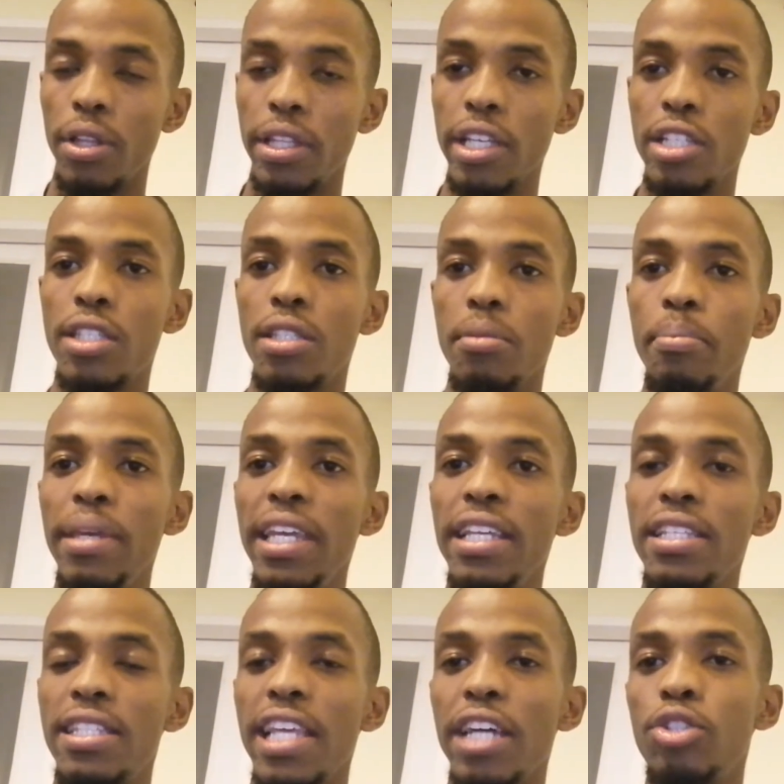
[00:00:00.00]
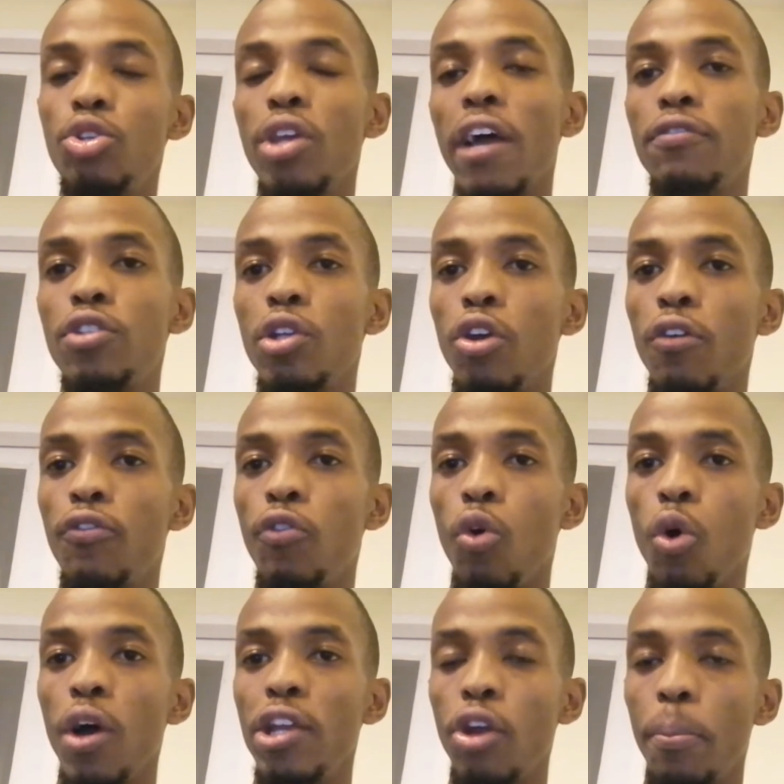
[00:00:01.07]
This means that you have to look
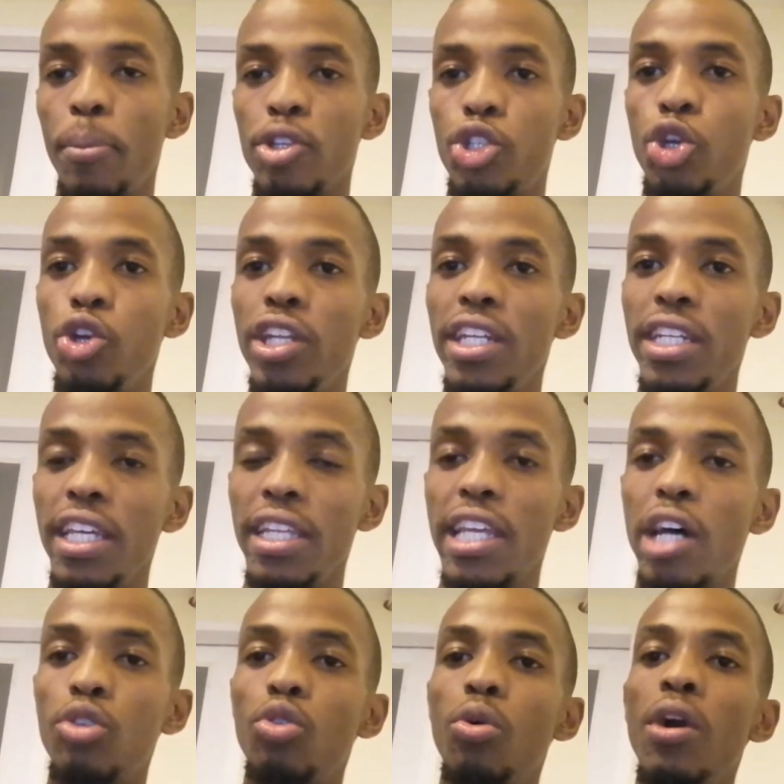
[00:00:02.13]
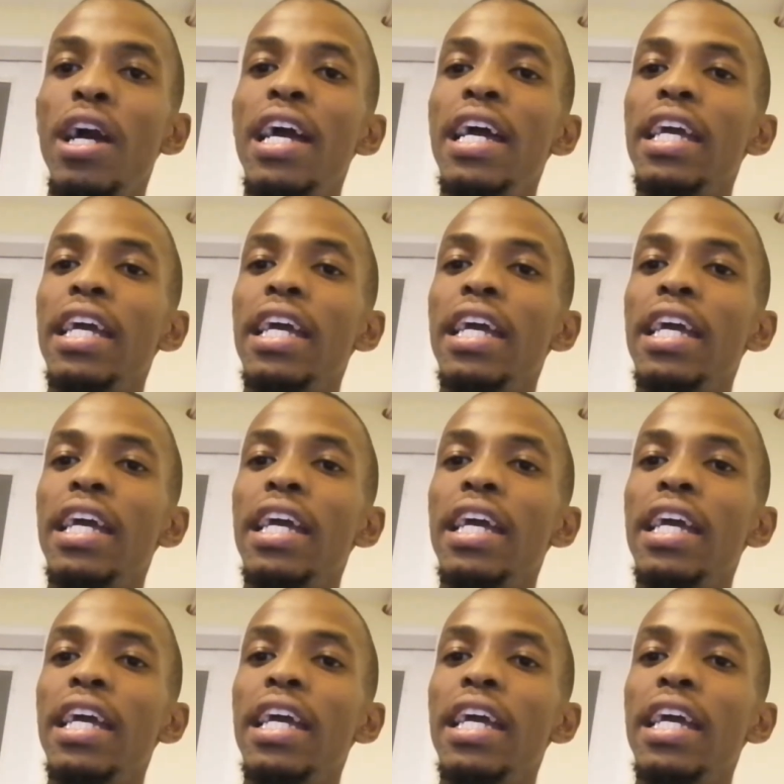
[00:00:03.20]
for an opportunity that will